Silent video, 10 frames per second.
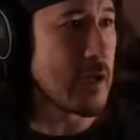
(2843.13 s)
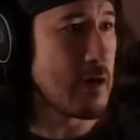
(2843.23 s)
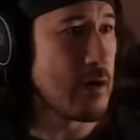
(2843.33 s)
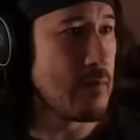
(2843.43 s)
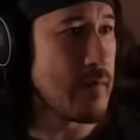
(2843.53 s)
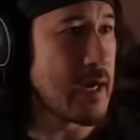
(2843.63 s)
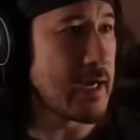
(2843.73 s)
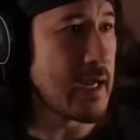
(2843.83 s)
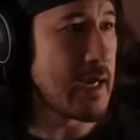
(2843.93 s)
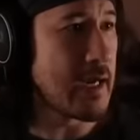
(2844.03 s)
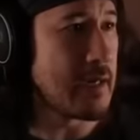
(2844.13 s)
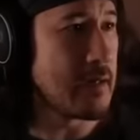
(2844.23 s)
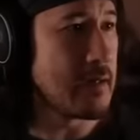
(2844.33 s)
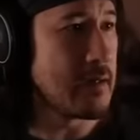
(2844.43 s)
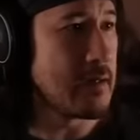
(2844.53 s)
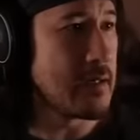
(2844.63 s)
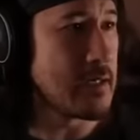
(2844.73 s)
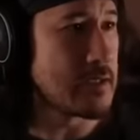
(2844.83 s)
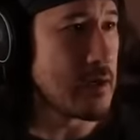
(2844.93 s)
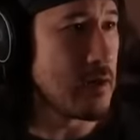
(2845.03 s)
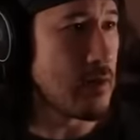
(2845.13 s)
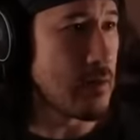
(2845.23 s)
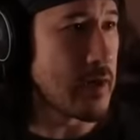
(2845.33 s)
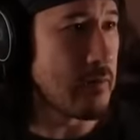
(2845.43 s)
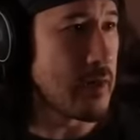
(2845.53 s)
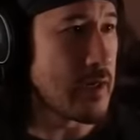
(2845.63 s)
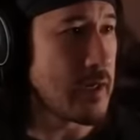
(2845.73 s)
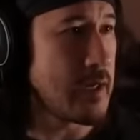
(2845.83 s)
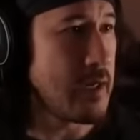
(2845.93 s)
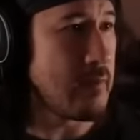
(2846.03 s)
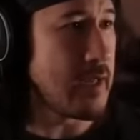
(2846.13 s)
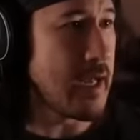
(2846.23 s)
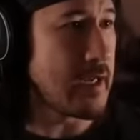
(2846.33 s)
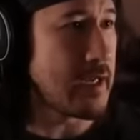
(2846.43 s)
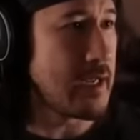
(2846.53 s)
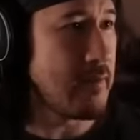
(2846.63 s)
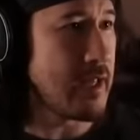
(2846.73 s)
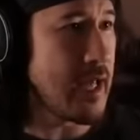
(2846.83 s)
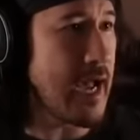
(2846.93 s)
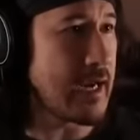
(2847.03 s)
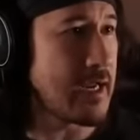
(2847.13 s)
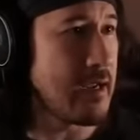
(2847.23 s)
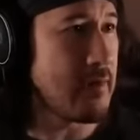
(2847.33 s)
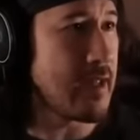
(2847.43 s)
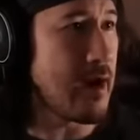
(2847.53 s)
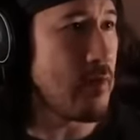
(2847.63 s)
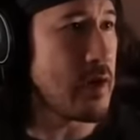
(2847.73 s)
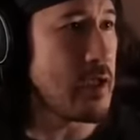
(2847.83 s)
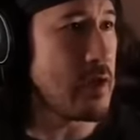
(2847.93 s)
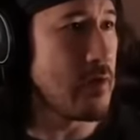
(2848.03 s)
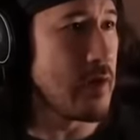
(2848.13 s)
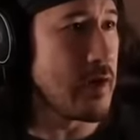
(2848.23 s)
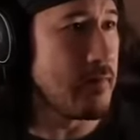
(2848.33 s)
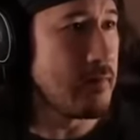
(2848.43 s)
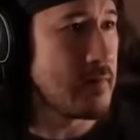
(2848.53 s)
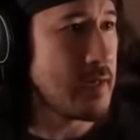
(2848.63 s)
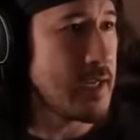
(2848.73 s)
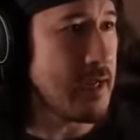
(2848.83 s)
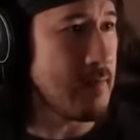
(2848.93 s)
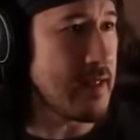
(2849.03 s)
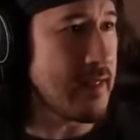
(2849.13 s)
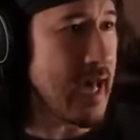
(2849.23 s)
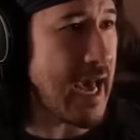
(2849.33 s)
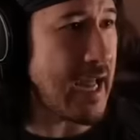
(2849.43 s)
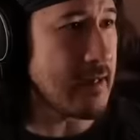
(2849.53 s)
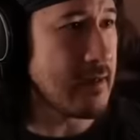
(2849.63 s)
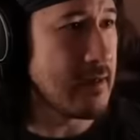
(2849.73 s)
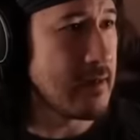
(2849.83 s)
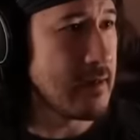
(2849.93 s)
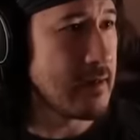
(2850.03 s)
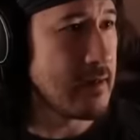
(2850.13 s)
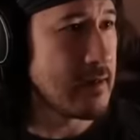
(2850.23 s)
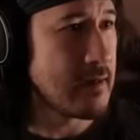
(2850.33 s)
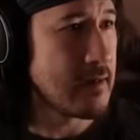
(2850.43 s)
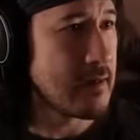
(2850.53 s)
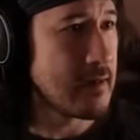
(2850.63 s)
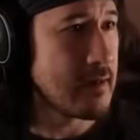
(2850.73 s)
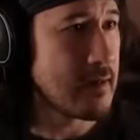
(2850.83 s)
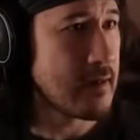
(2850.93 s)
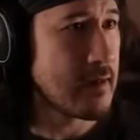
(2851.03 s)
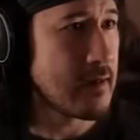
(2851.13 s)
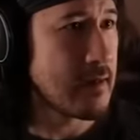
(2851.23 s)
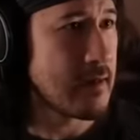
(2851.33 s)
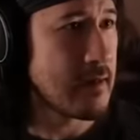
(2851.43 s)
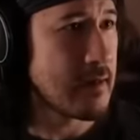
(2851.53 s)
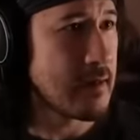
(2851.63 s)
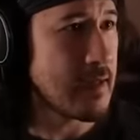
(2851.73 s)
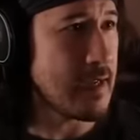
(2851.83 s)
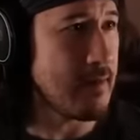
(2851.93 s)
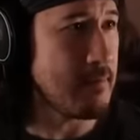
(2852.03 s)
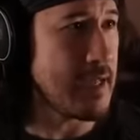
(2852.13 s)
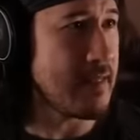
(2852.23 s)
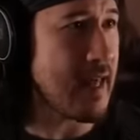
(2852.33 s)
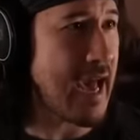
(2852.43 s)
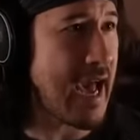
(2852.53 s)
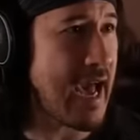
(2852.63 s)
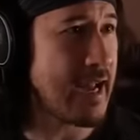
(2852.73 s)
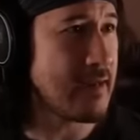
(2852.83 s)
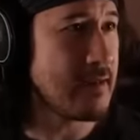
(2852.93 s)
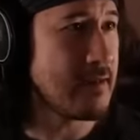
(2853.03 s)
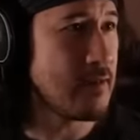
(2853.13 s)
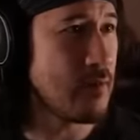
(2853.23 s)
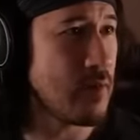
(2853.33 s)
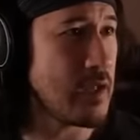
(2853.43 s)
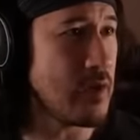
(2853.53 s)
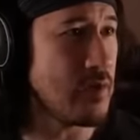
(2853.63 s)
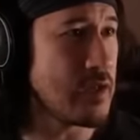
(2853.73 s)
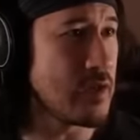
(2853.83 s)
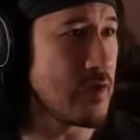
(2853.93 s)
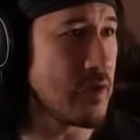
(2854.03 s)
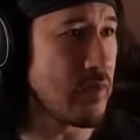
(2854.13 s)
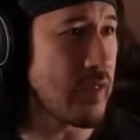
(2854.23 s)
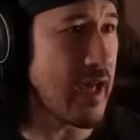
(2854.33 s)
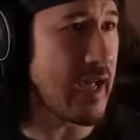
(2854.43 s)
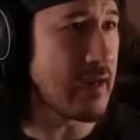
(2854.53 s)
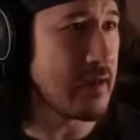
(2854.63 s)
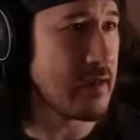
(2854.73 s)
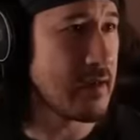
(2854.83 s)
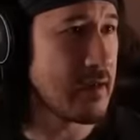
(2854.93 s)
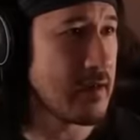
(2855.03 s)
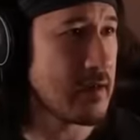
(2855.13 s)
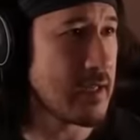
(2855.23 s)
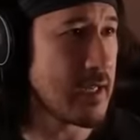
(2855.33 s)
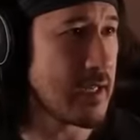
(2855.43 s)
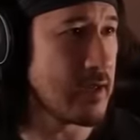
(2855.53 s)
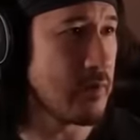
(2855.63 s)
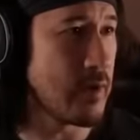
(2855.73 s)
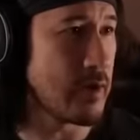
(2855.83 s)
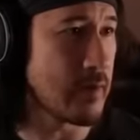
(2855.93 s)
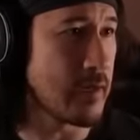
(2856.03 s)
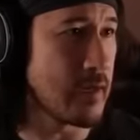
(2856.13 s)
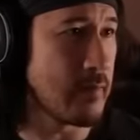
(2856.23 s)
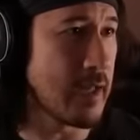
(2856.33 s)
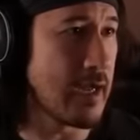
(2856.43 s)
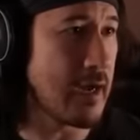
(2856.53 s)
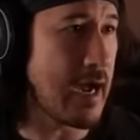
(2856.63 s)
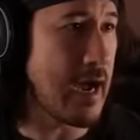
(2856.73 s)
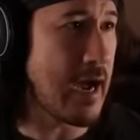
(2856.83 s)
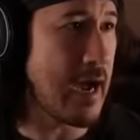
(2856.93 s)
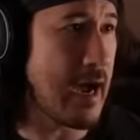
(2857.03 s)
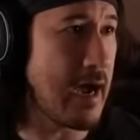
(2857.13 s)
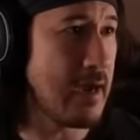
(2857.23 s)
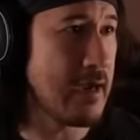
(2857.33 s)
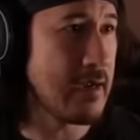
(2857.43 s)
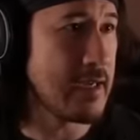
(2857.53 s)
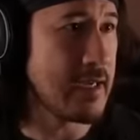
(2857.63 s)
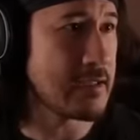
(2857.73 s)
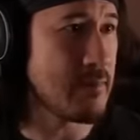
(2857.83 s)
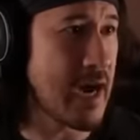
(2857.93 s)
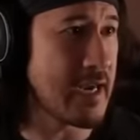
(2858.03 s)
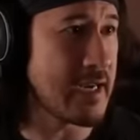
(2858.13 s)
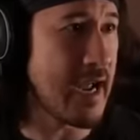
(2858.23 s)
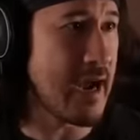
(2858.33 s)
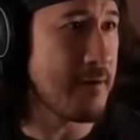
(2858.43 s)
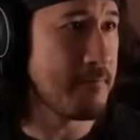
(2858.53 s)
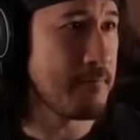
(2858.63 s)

Oh my god. It's a hoarding bug. Oh. Give me that. Give me that. Give me that. What are you doing? Give me that. Alright. Hey. Give me that. What are you doing with that? Yeah, you better give me that. Aha. Uh -huh. It's mine now.